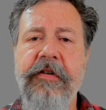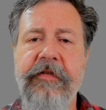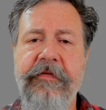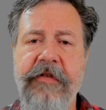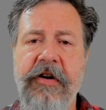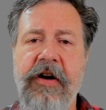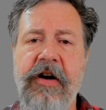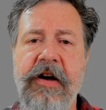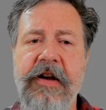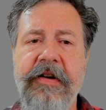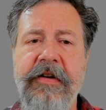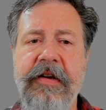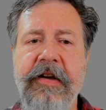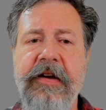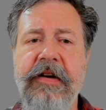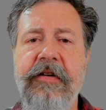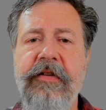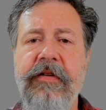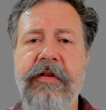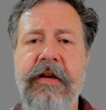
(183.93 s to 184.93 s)
of
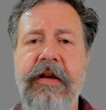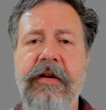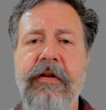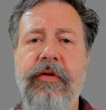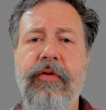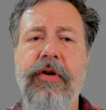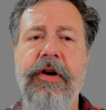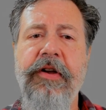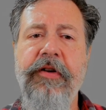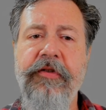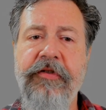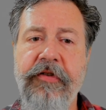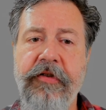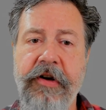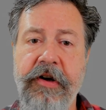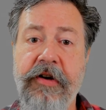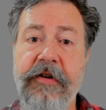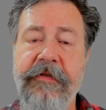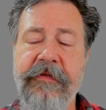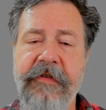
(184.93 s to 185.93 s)
content or a user
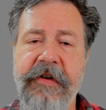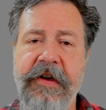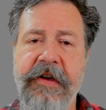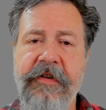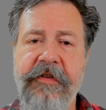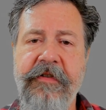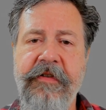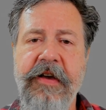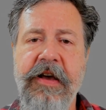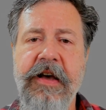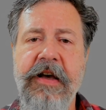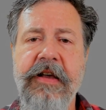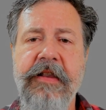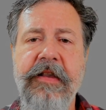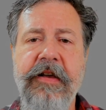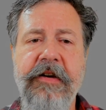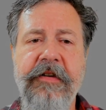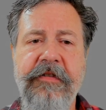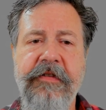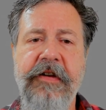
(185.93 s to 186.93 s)
interface
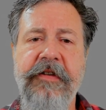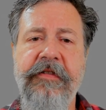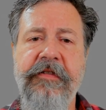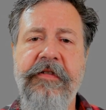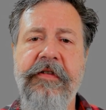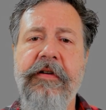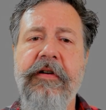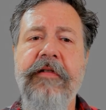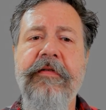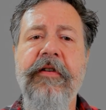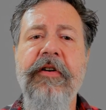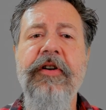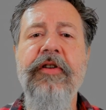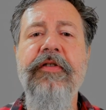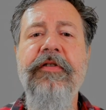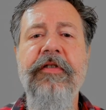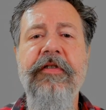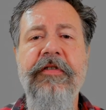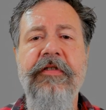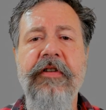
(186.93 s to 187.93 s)
that is necessary for
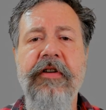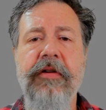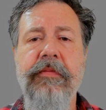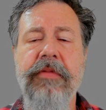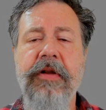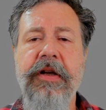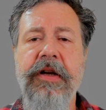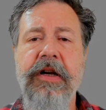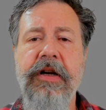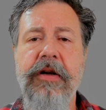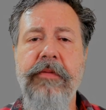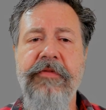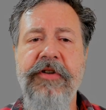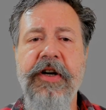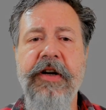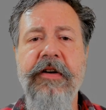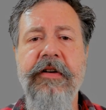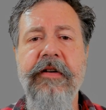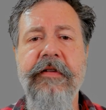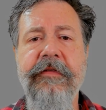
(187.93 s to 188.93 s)
users to complete an
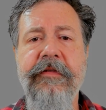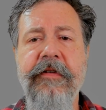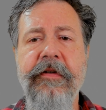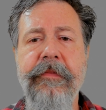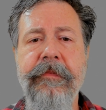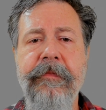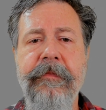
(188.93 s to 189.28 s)
objective.